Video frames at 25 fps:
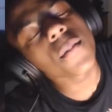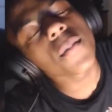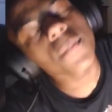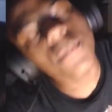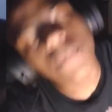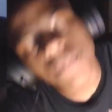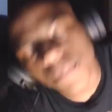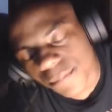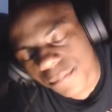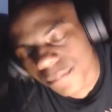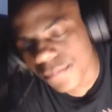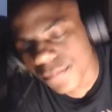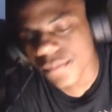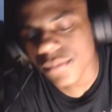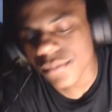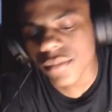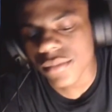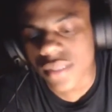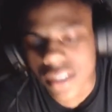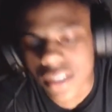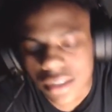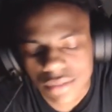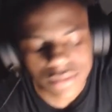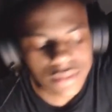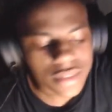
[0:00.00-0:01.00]

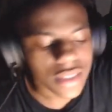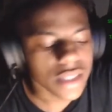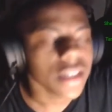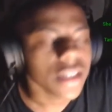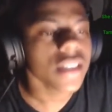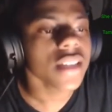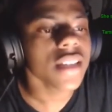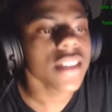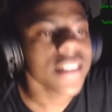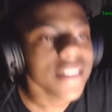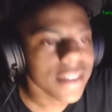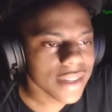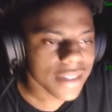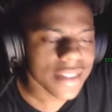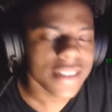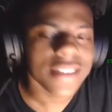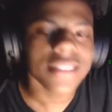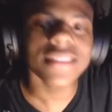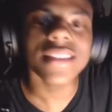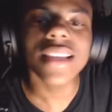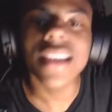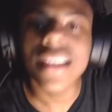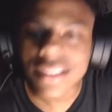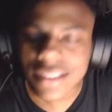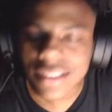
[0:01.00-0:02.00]
no, no, no, no, no,
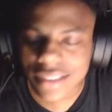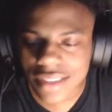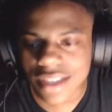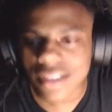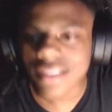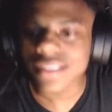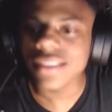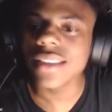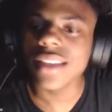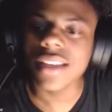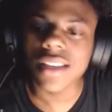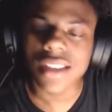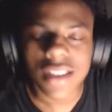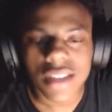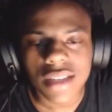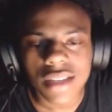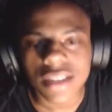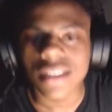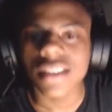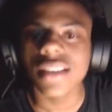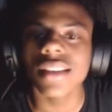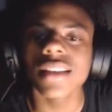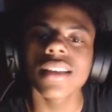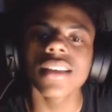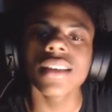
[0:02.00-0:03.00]
no, no. I can
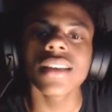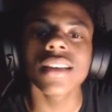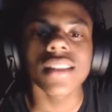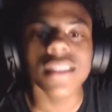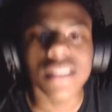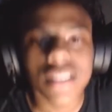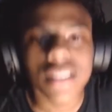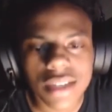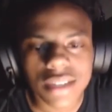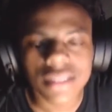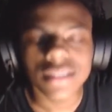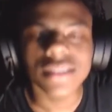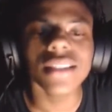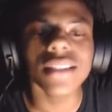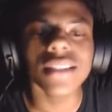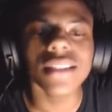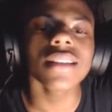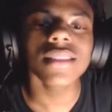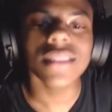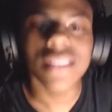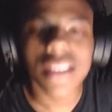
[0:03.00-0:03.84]
see your voice. I can't